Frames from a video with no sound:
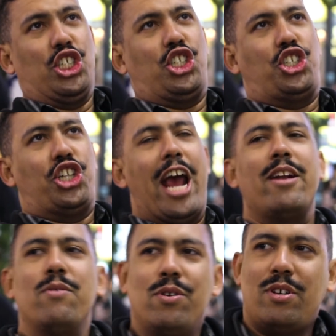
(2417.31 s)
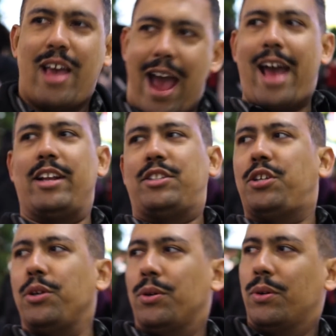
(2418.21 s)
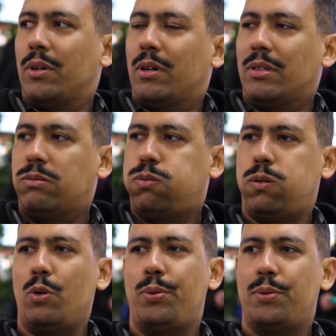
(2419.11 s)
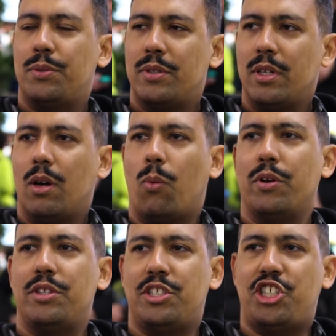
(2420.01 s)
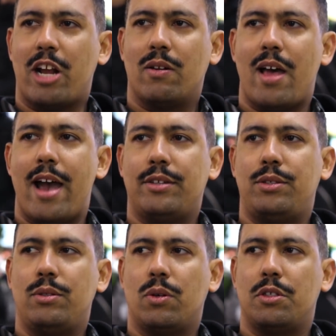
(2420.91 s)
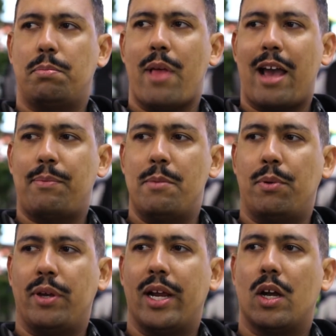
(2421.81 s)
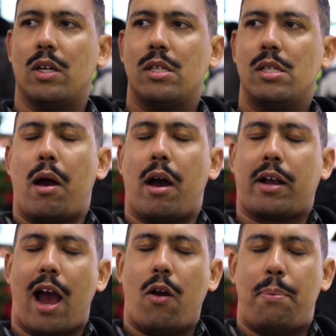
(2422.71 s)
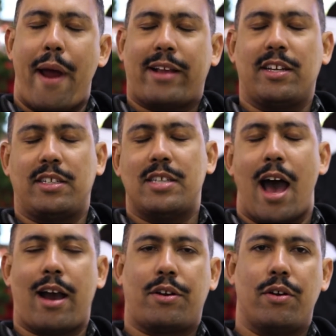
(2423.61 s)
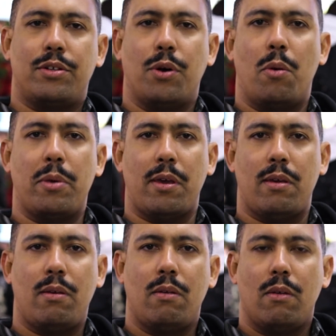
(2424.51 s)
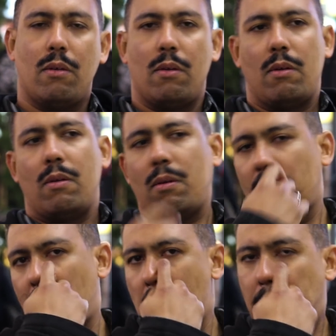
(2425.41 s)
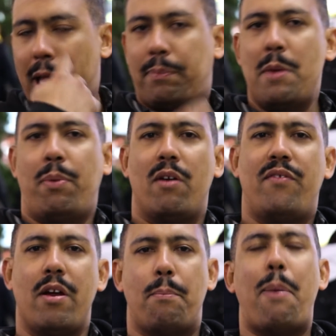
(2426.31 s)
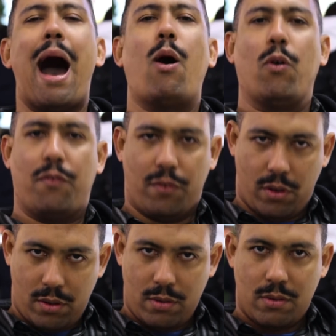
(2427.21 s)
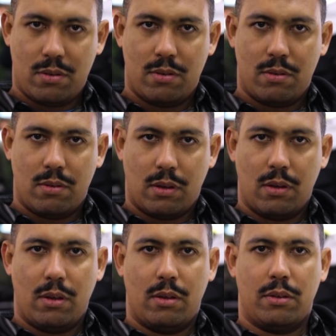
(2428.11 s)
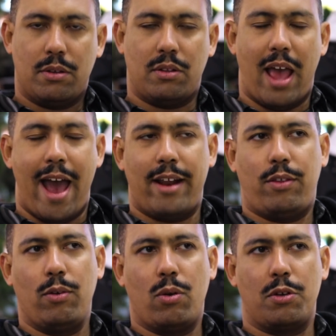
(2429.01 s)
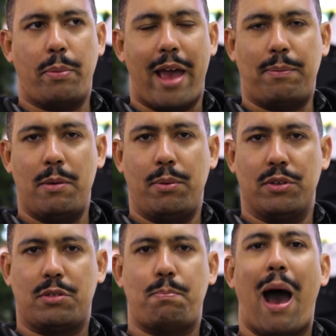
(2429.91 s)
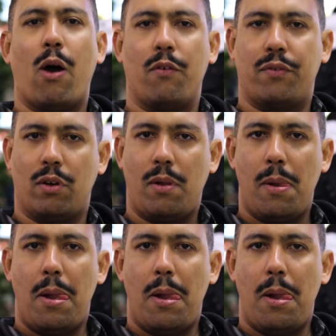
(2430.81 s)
General attitude. Whew. What is the general attitude towards black people here? A chiropractic doctor told me black people are very powerful. The attitude towards black people is powerful.